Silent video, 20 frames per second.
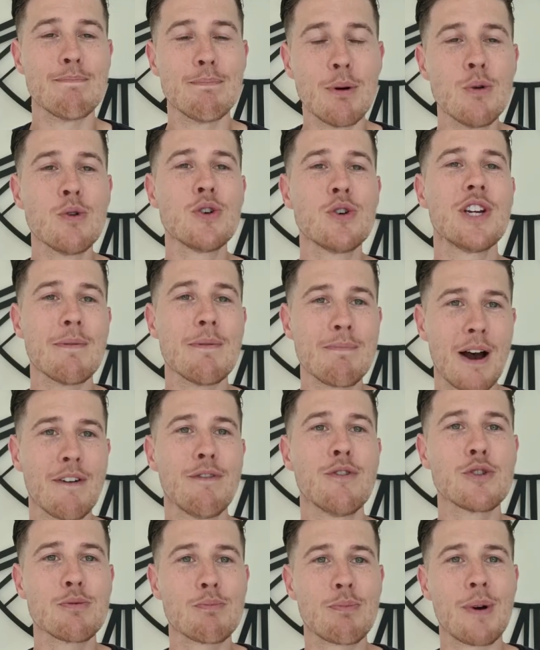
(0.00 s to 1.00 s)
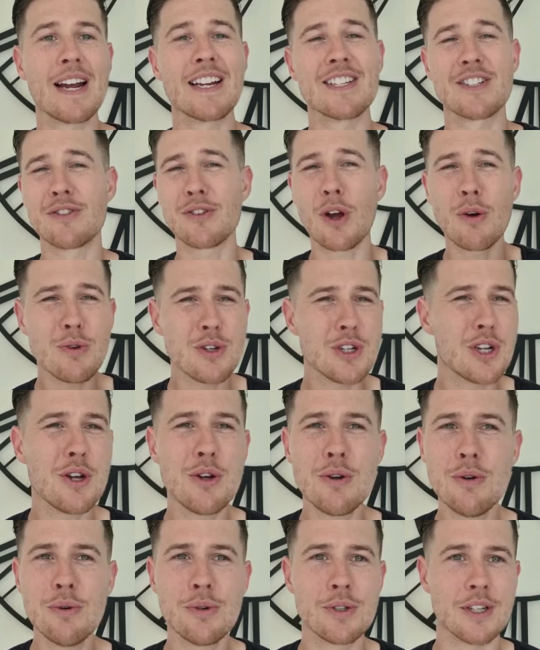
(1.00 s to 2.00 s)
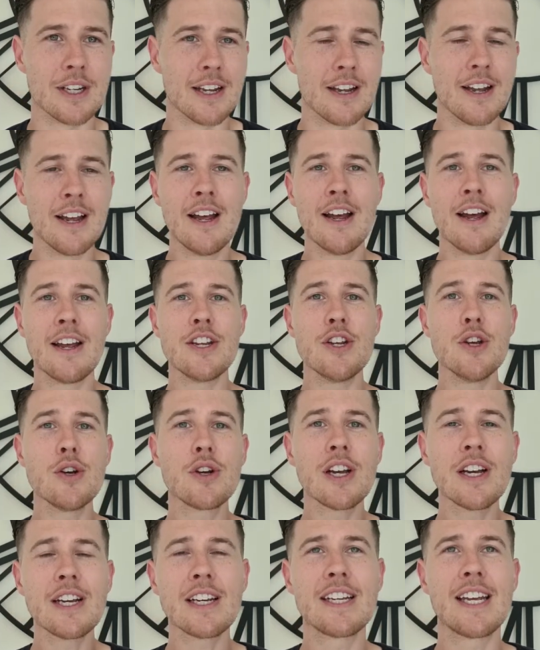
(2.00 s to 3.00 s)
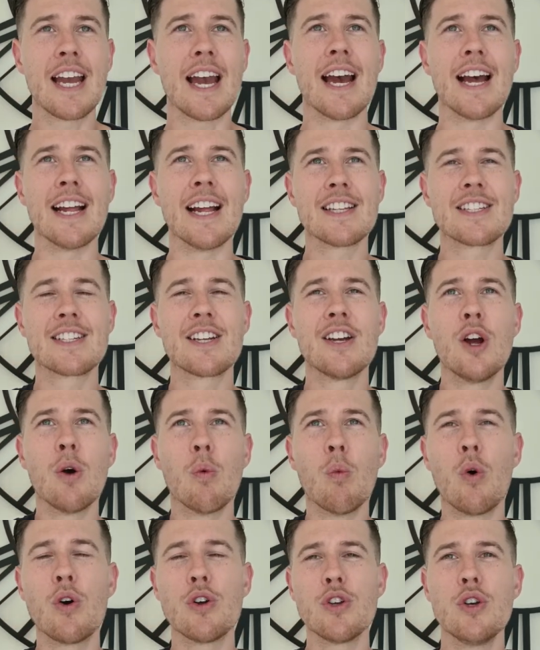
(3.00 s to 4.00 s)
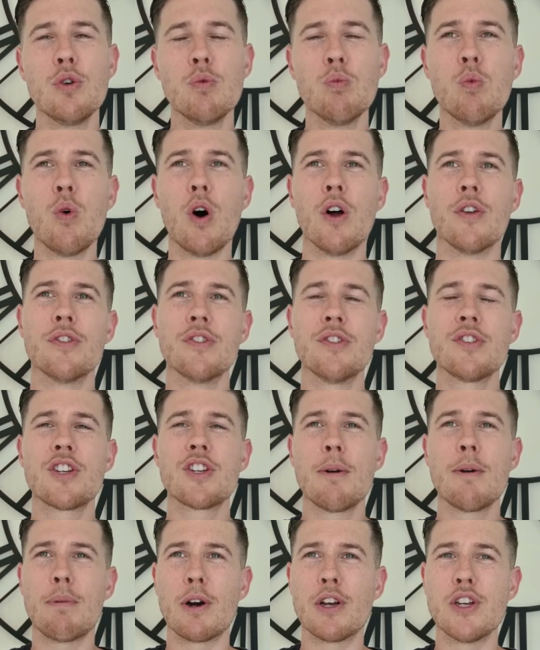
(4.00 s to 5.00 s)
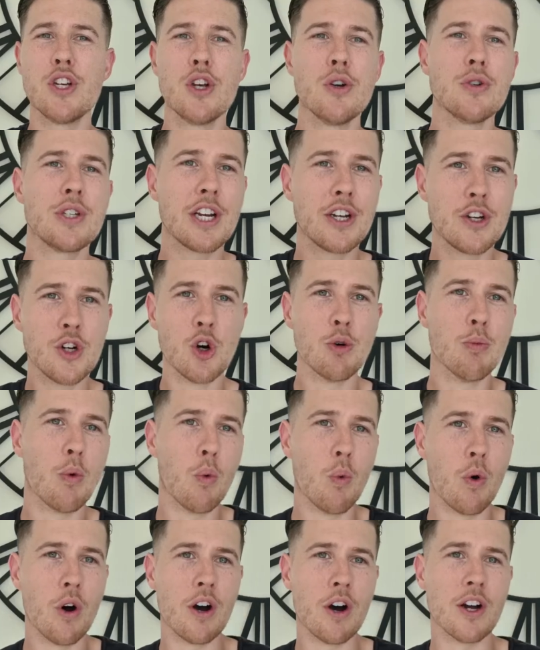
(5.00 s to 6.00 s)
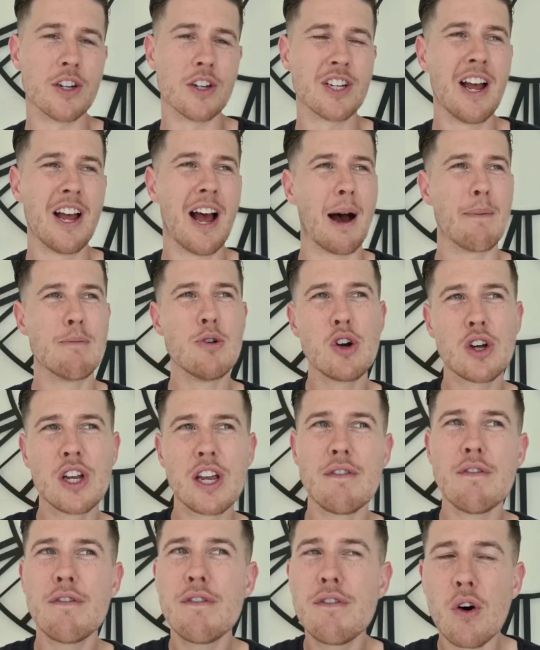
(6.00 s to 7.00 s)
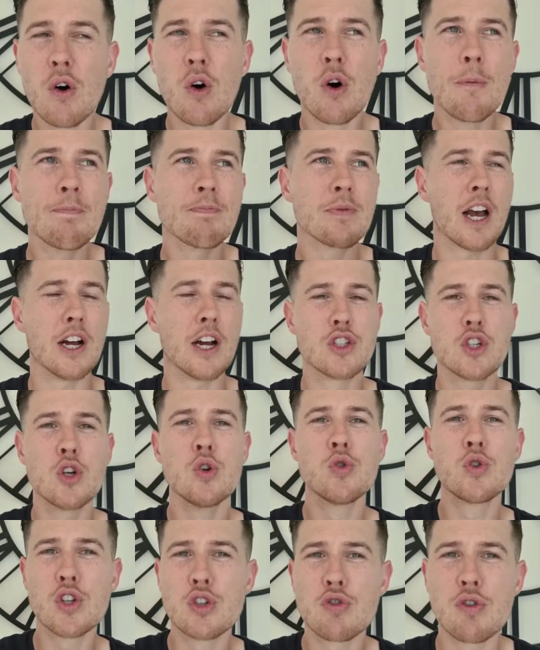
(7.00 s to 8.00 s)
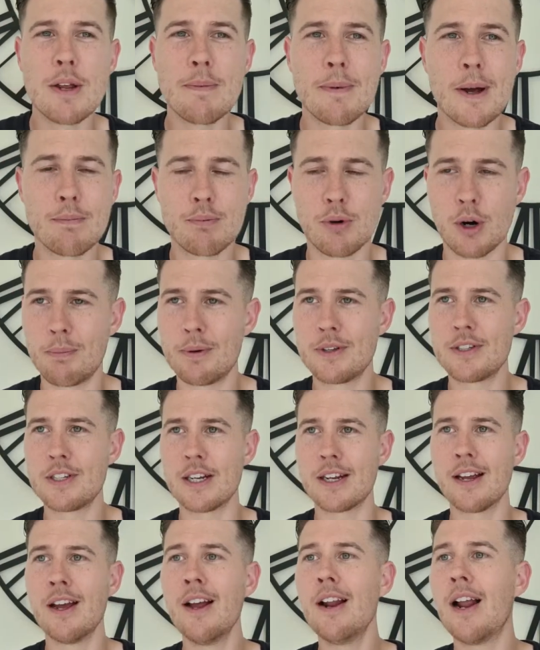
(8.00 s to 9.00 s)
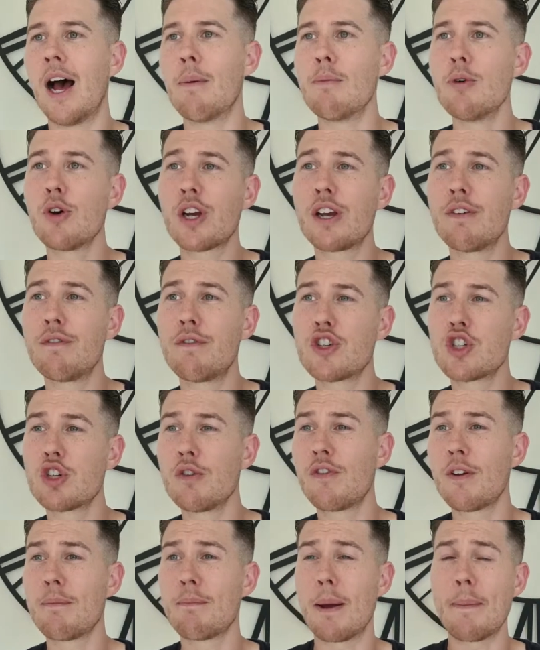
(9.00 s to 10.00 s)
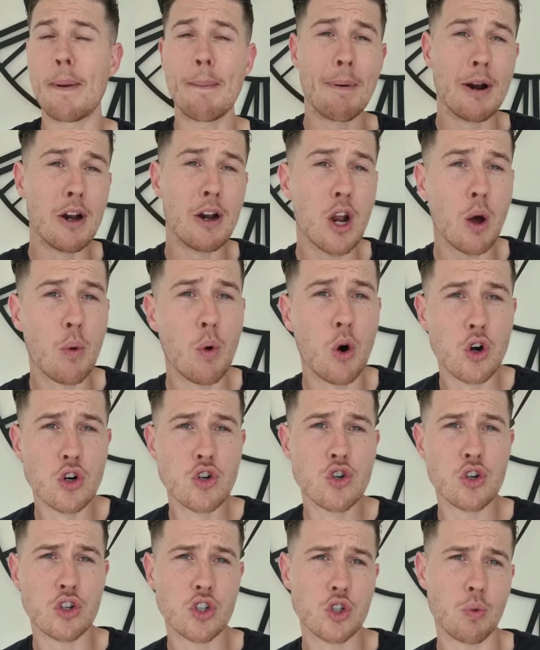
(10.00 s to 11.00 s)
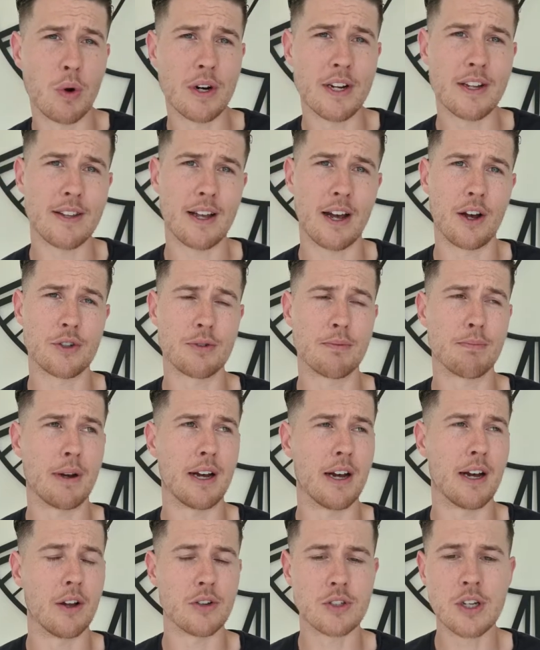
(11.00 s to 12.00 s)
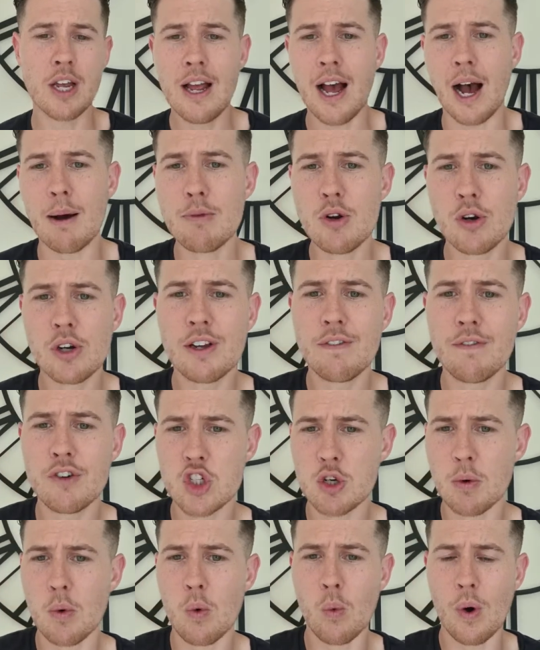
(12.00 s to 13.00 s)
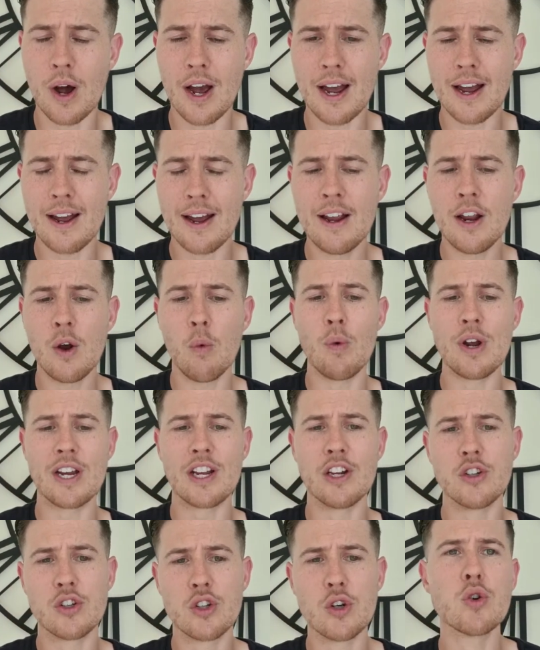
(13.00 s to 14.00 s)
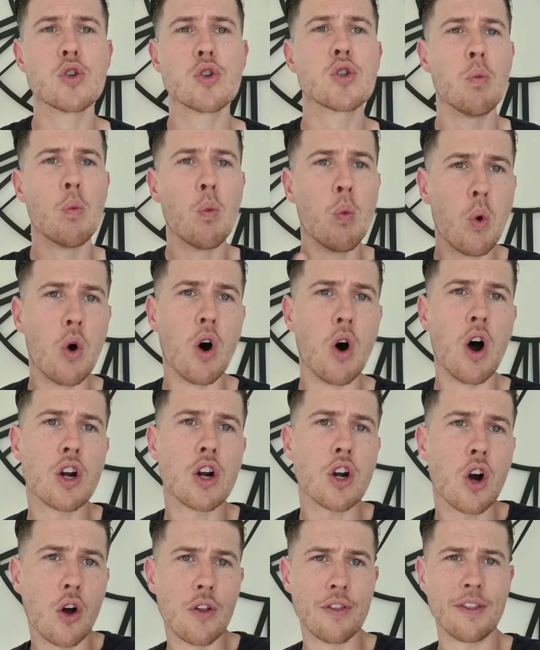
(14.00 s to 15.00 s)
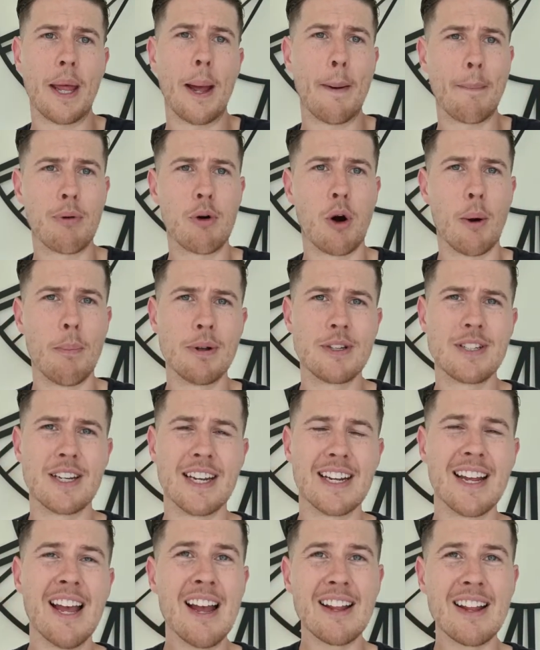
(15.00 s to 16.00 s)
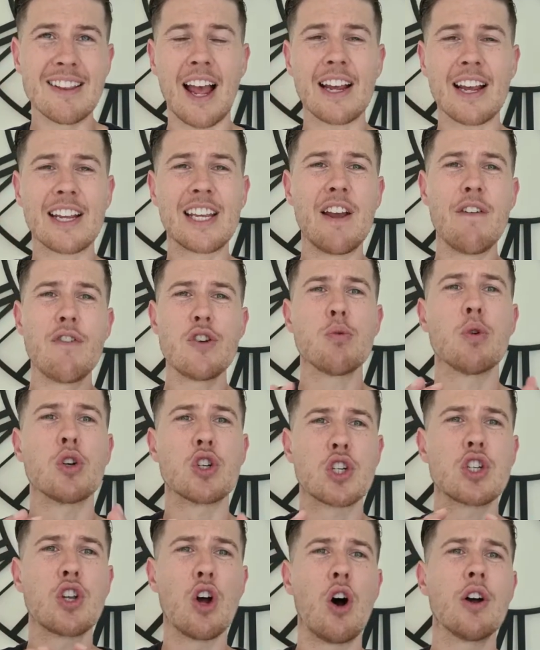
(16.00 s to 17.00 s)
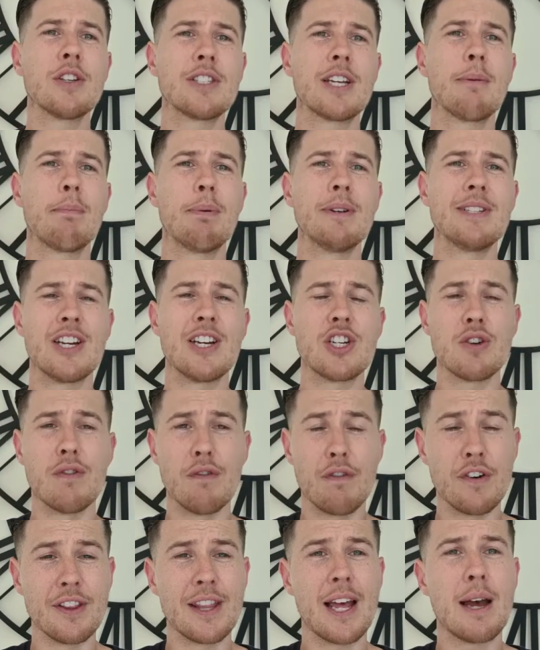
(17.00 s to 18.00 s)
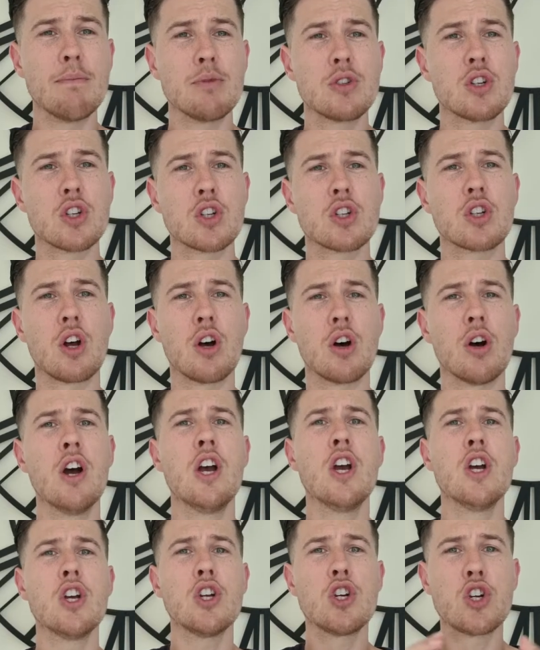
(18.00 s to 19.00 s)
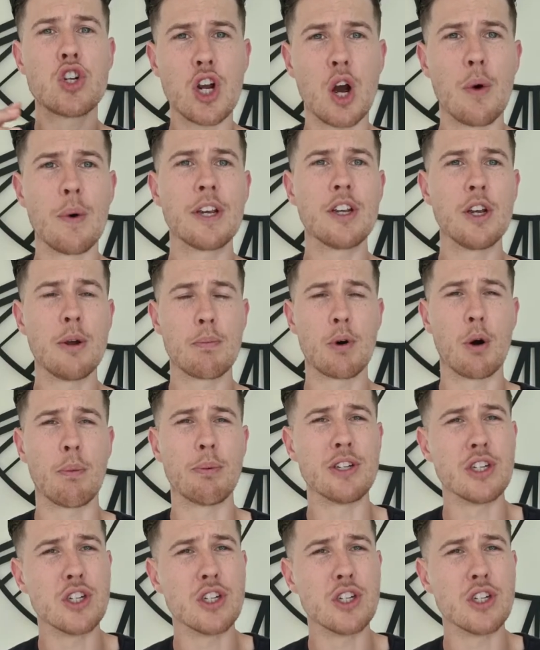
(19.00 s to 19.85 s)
Bullshit baffles brains, so don't use it. You can get what you want by using normal words. I'm looking for a 2 to 3 bed property. I'm looking for something maybe below £120,000. I'm looking for something where we can do some work on that property. That gives you a starting position for them to start showing you property.